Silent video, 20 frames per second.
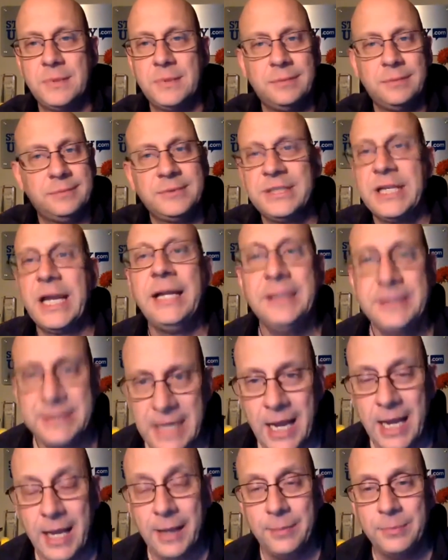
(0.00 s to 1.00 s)
10
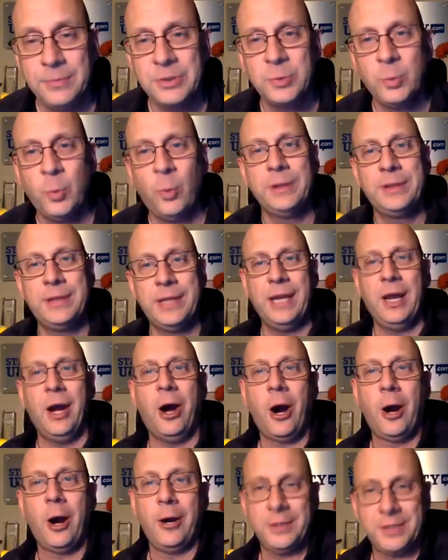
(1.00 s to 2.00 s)
times what they
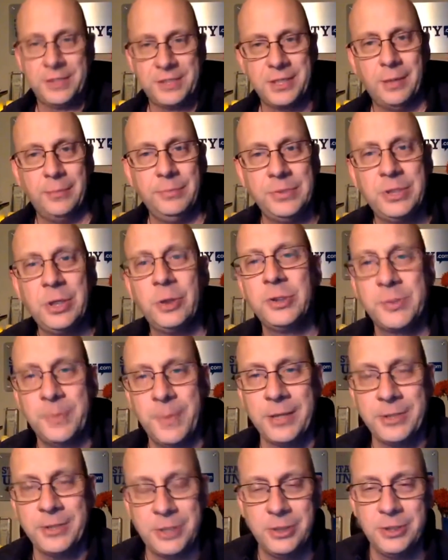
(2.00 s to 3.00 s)
are at some
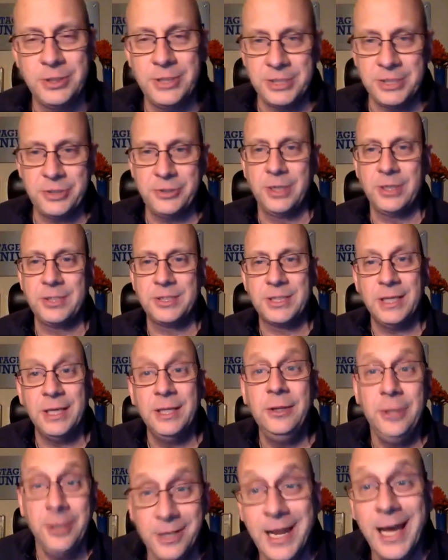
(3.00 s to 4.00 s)
Toastmaster districts
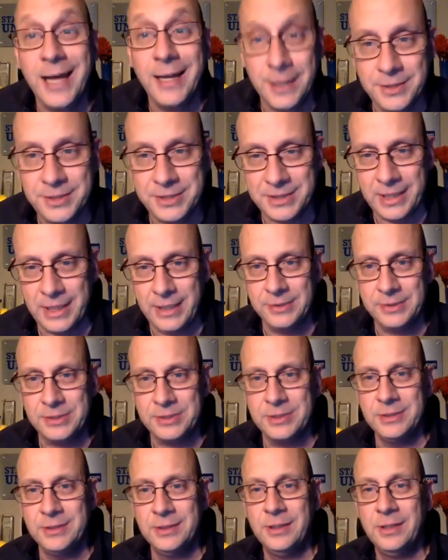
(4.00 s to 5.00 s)
in the United
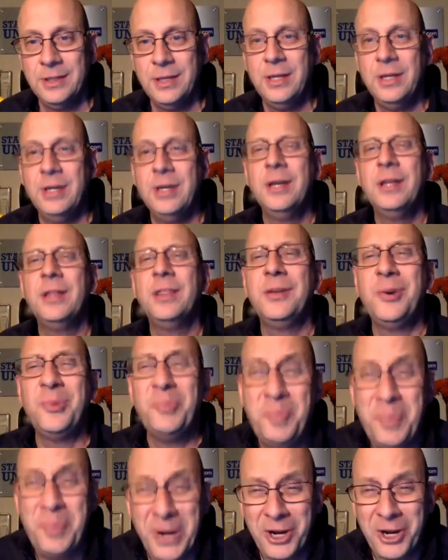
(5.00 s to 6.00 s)
States. They're
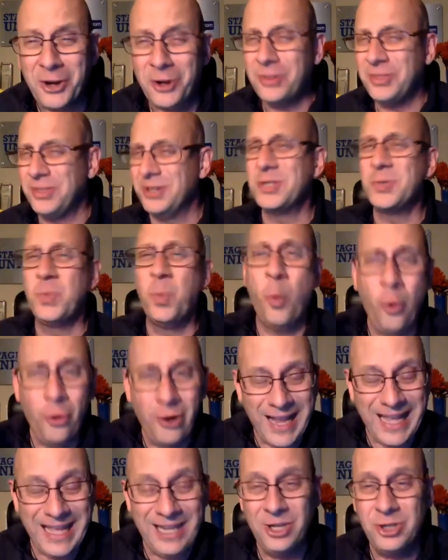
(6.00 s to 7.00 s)
bigger, there's
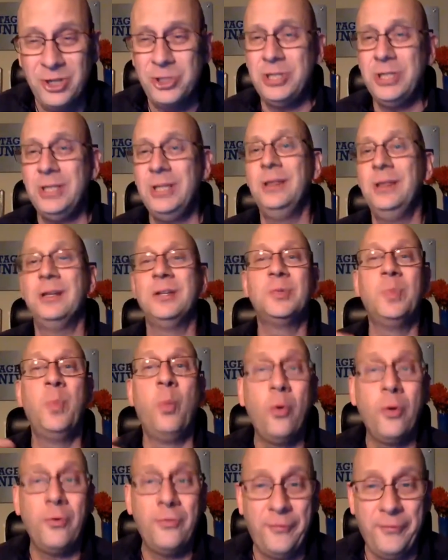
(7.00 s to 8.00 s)
more energy, there's
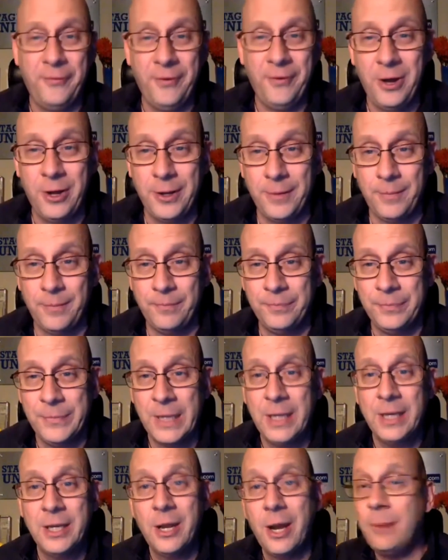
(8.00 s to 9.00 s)
more
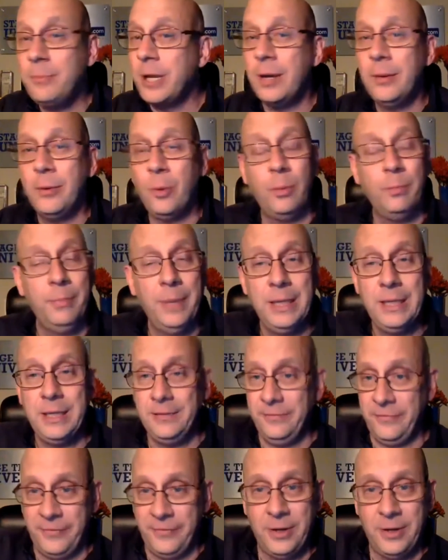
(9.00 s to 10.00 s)
fun. Now, I'm not
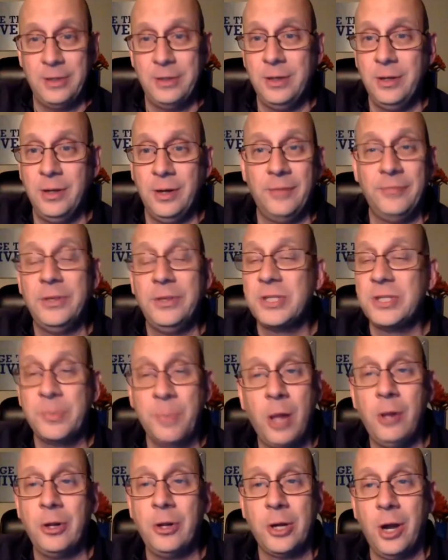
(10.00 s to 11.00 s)
making fun of the
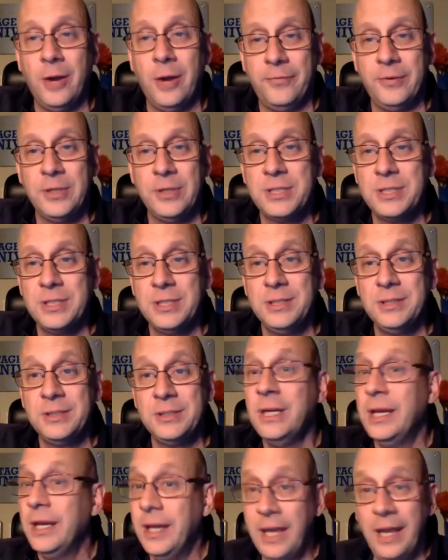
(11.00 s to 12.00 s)
smaller conferences.
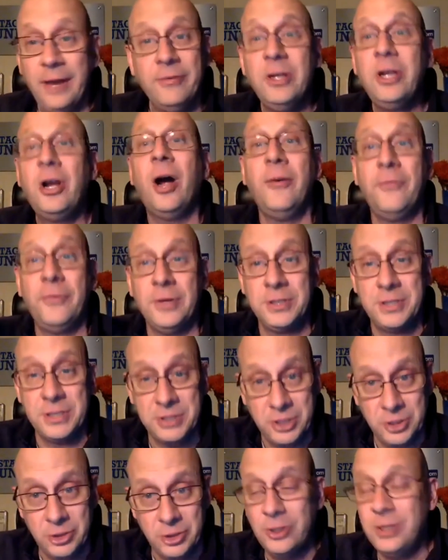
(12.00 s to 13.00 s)
Every conference is
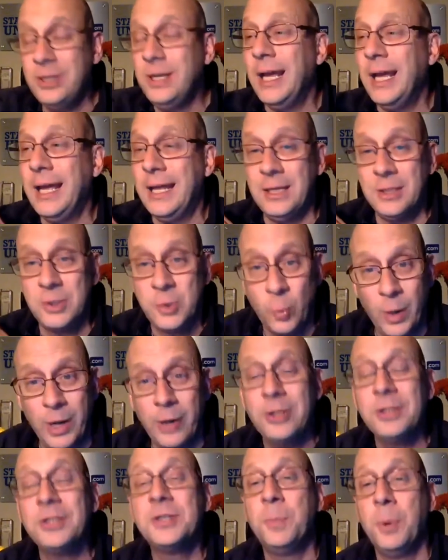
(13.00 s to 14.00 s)
good and it's where
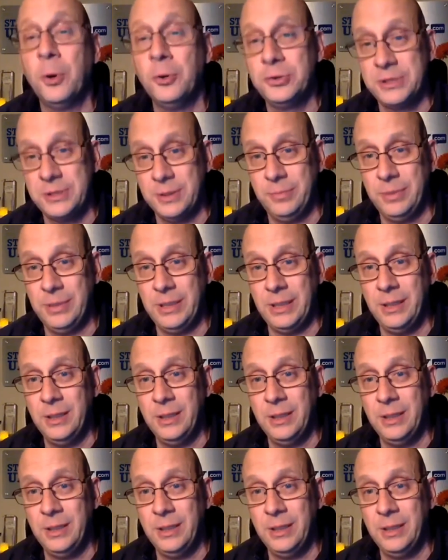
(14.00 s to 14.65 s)
it's supposed to be.